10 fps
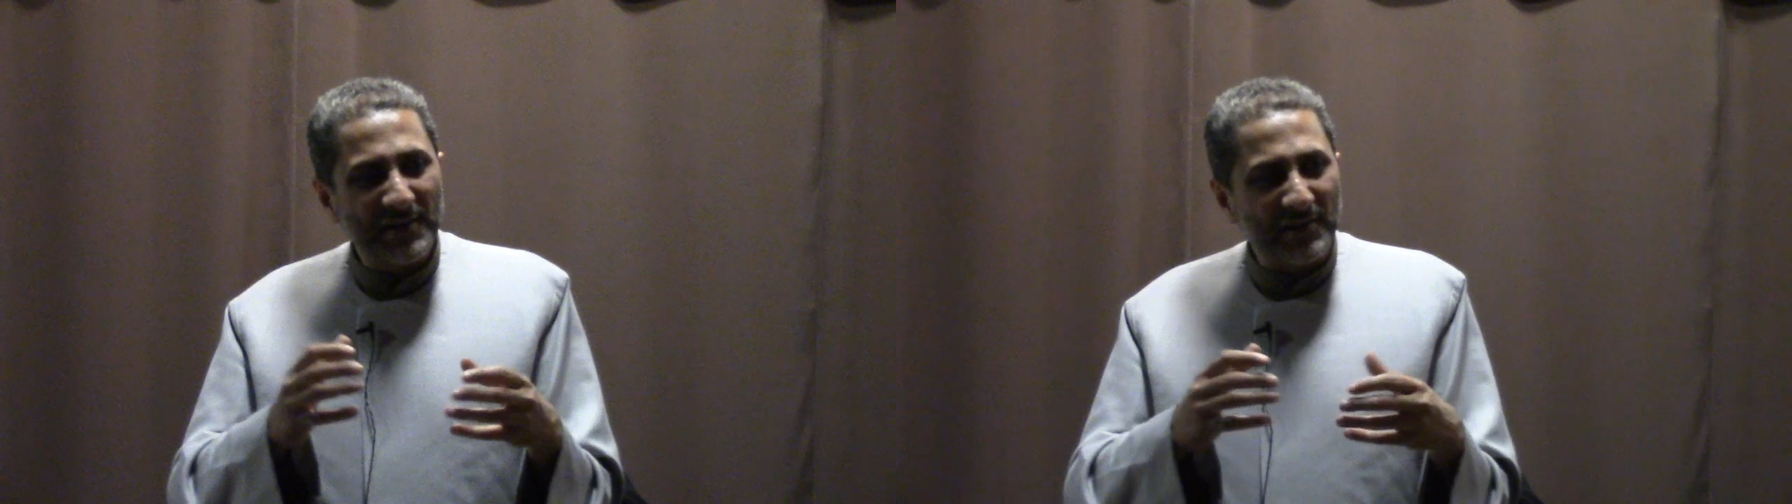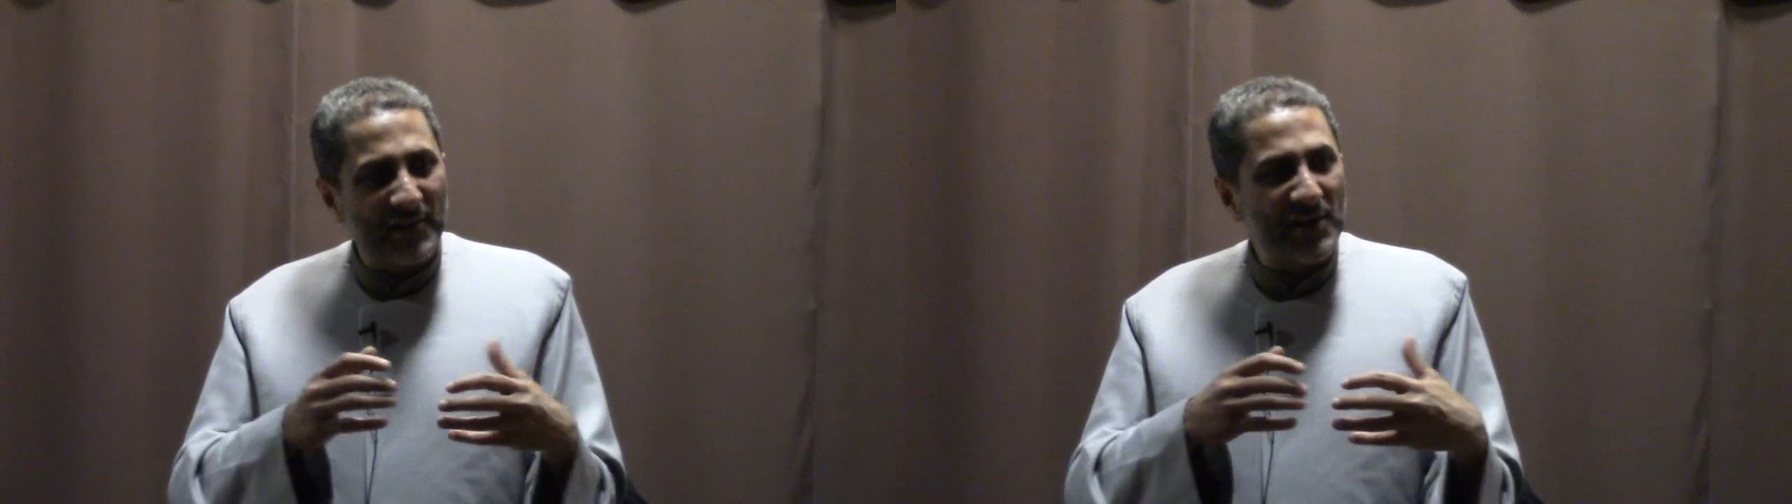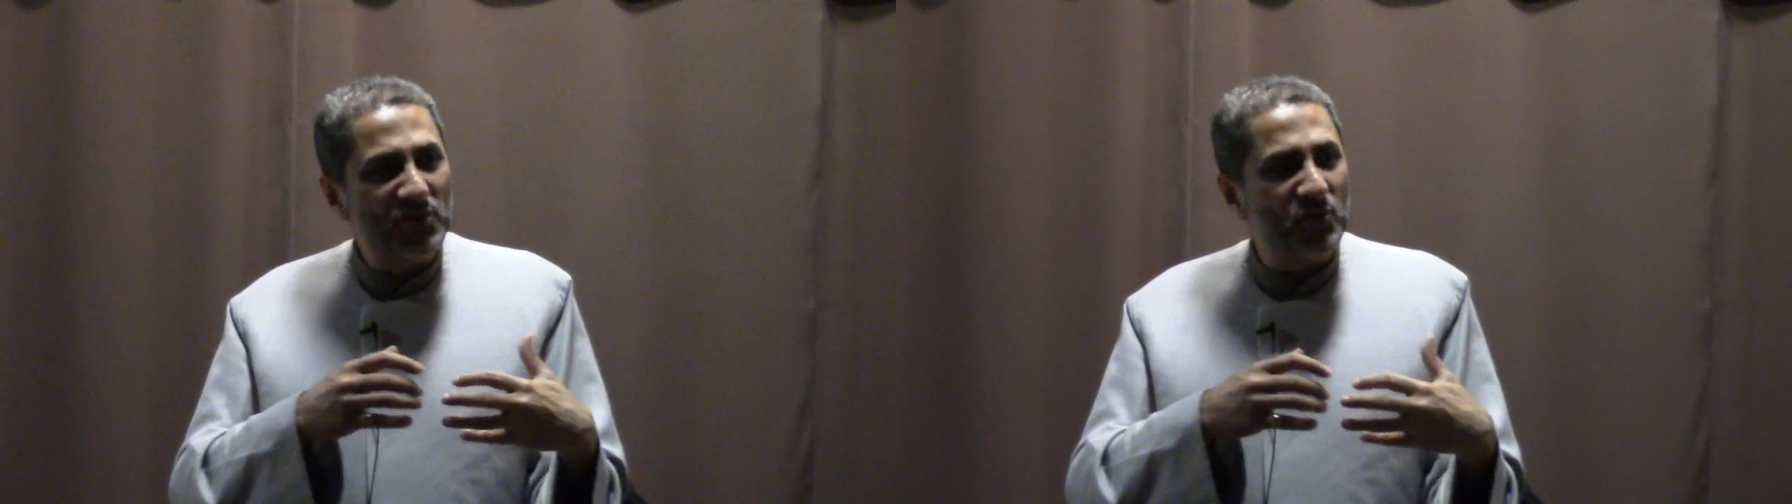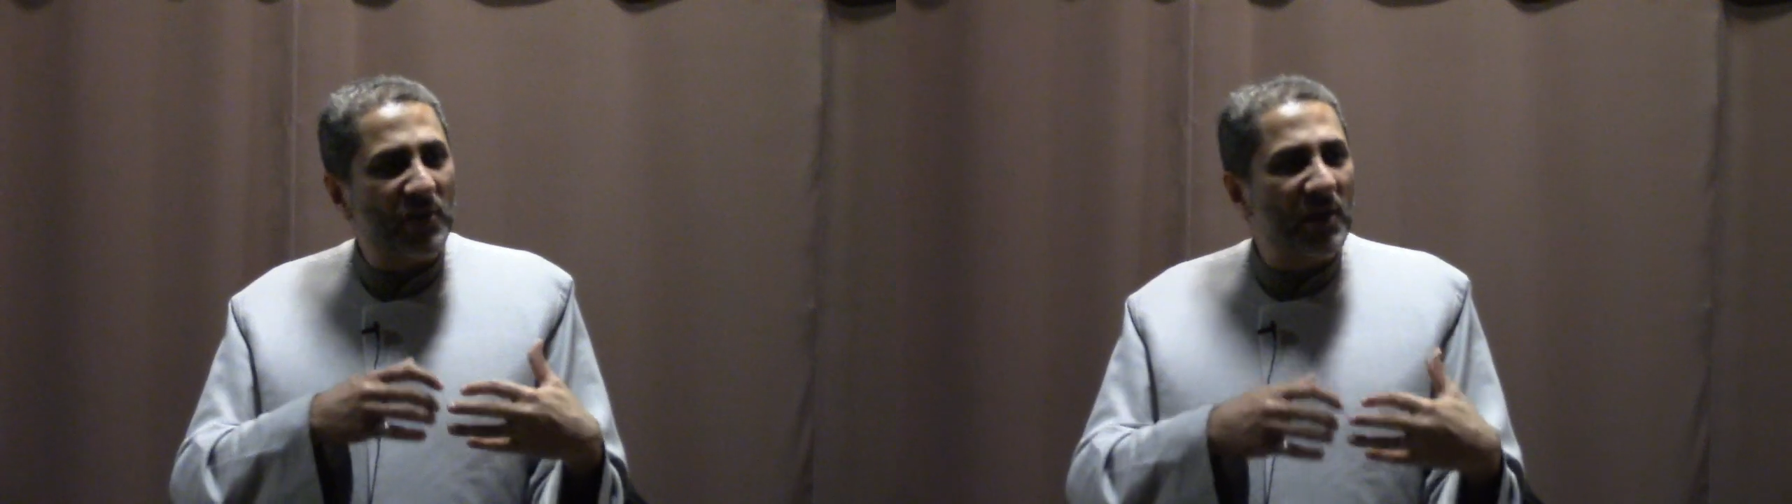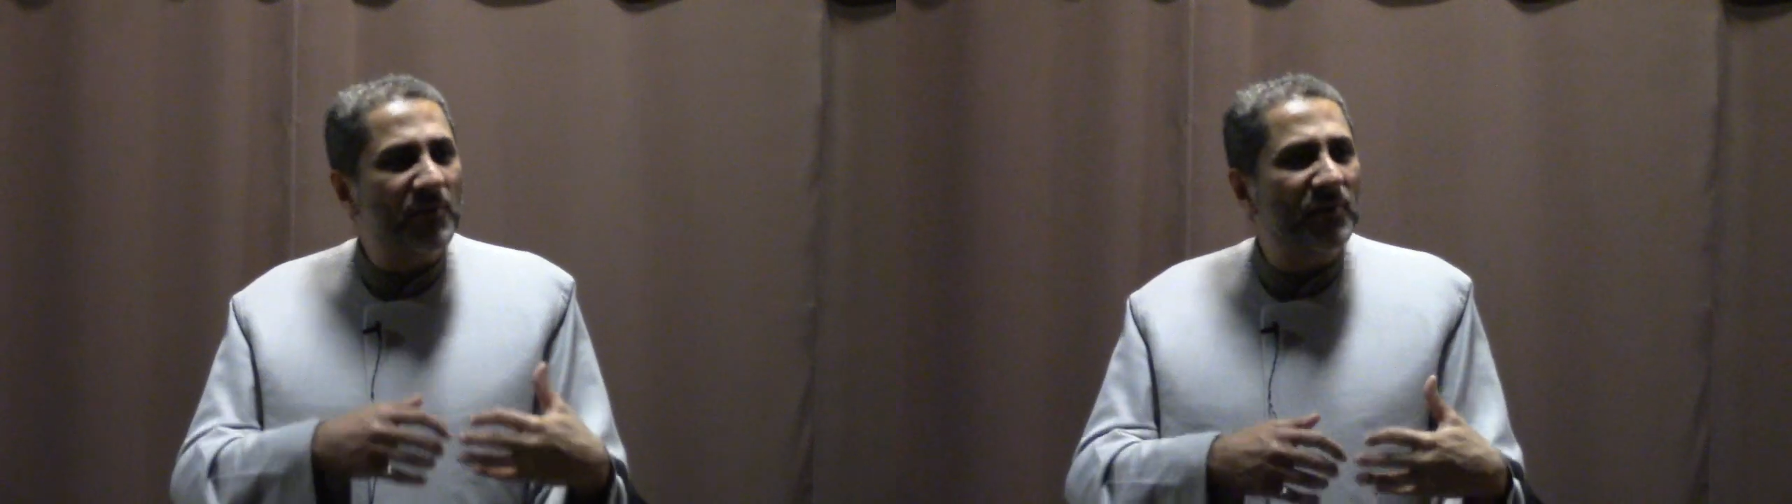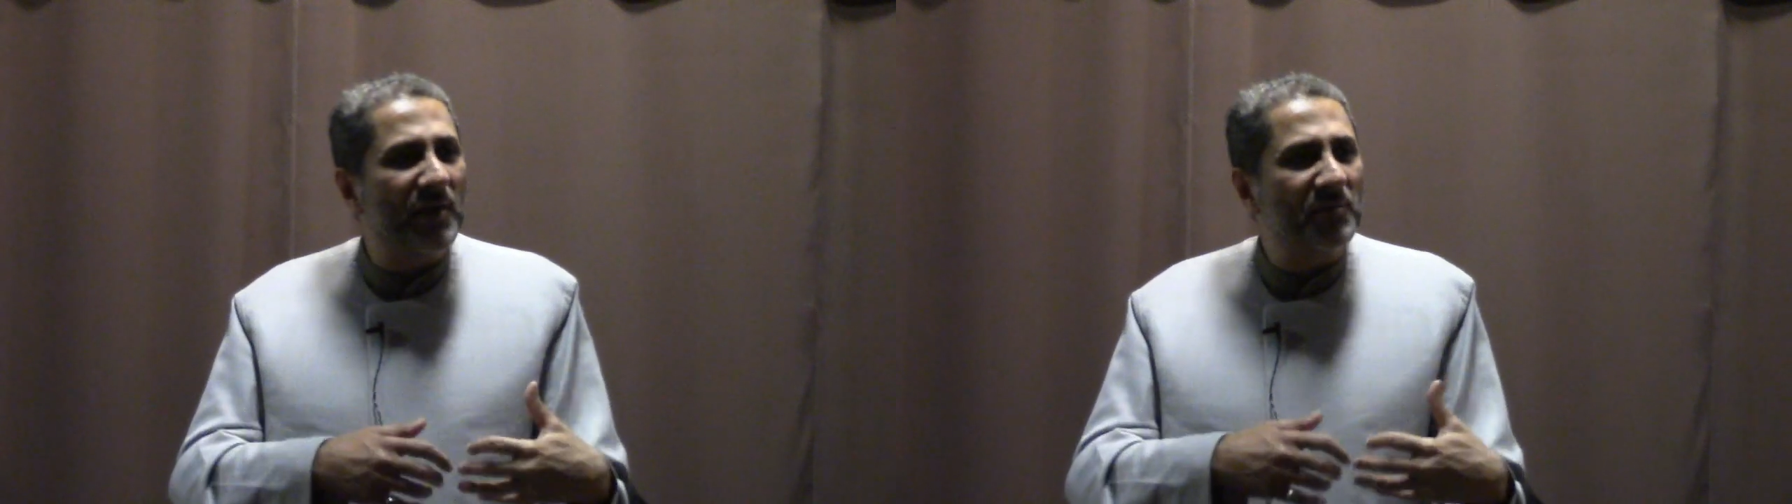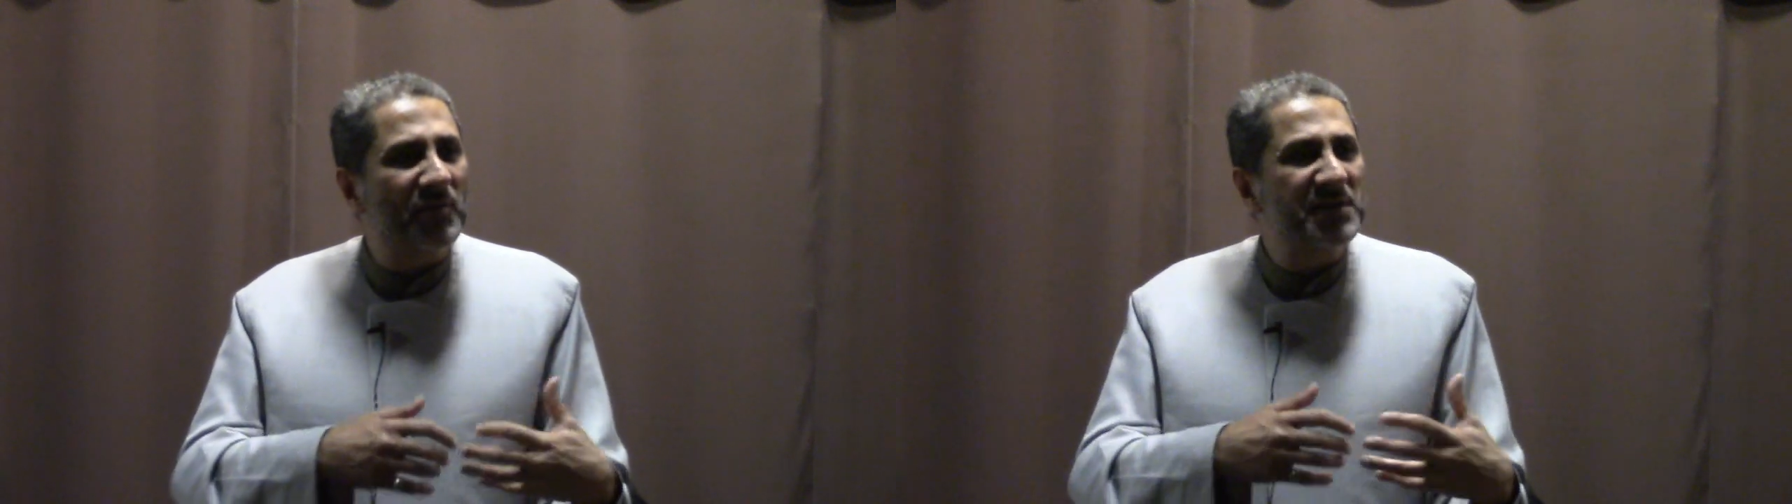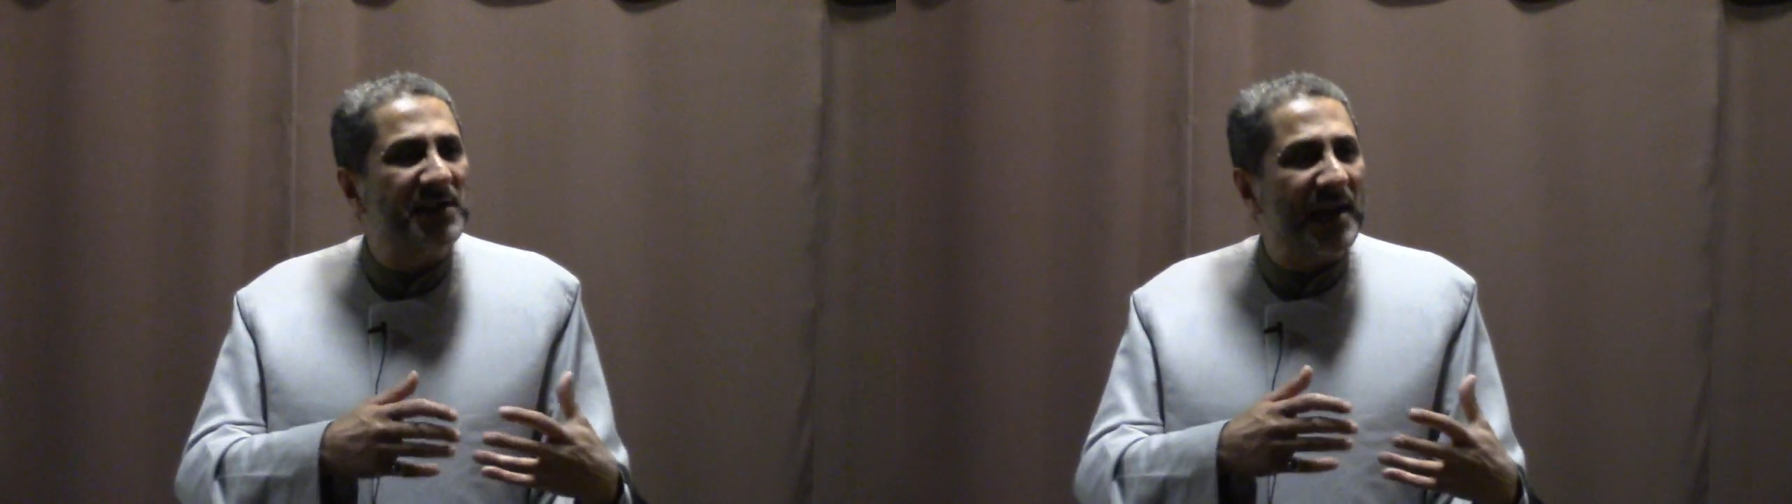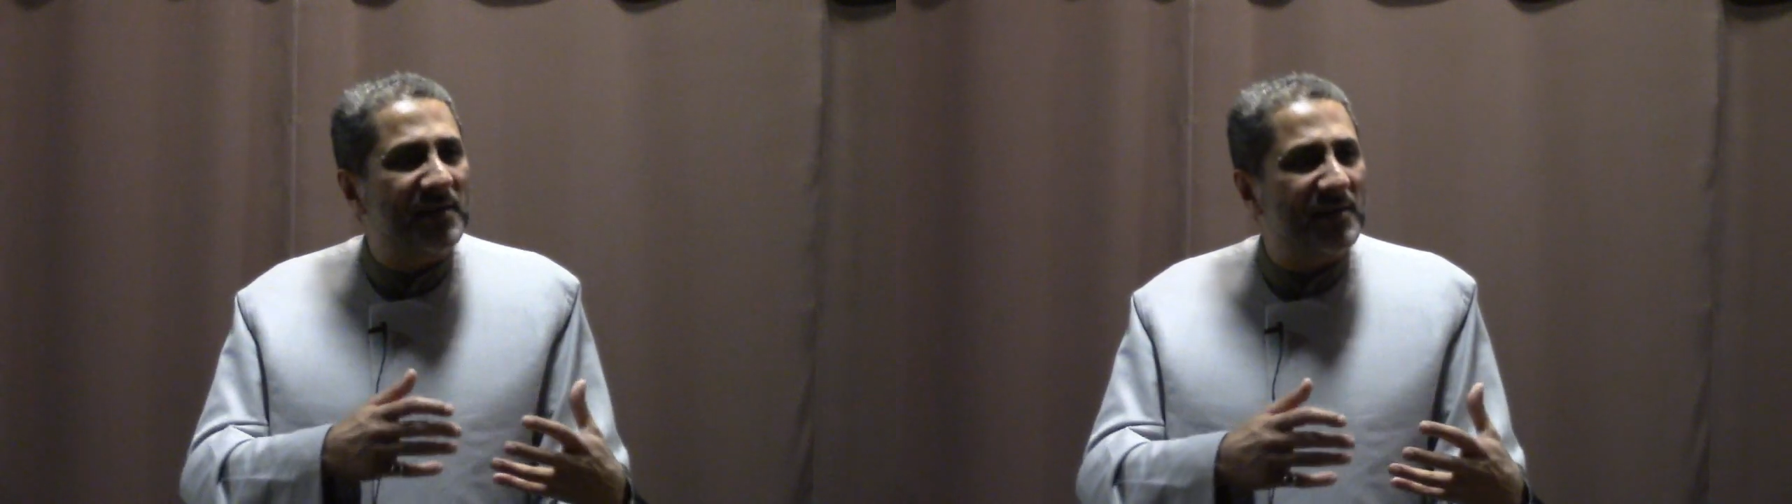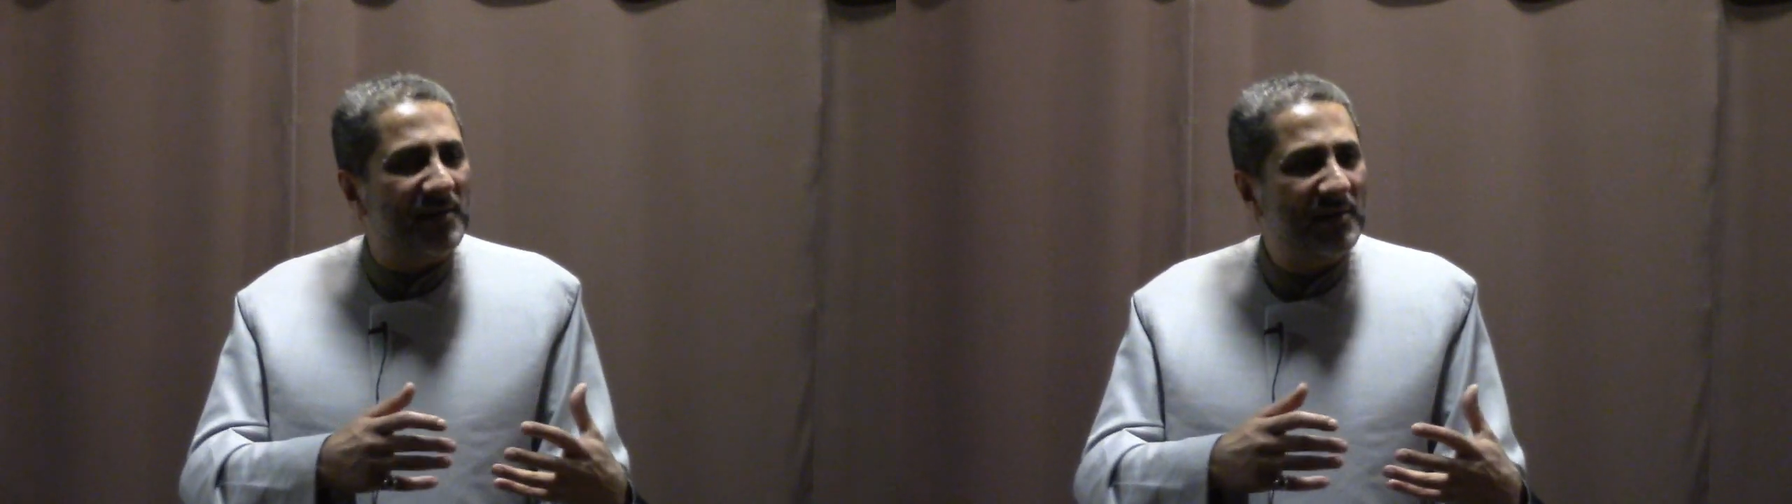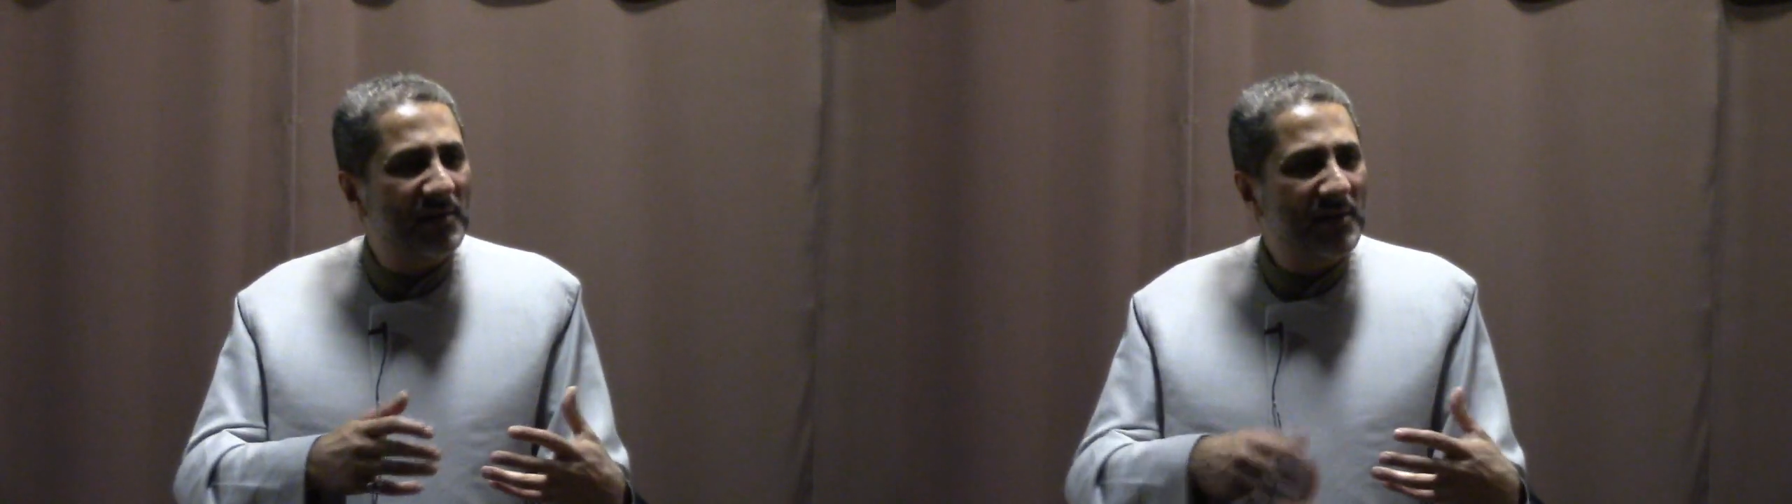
that he should give them the standard.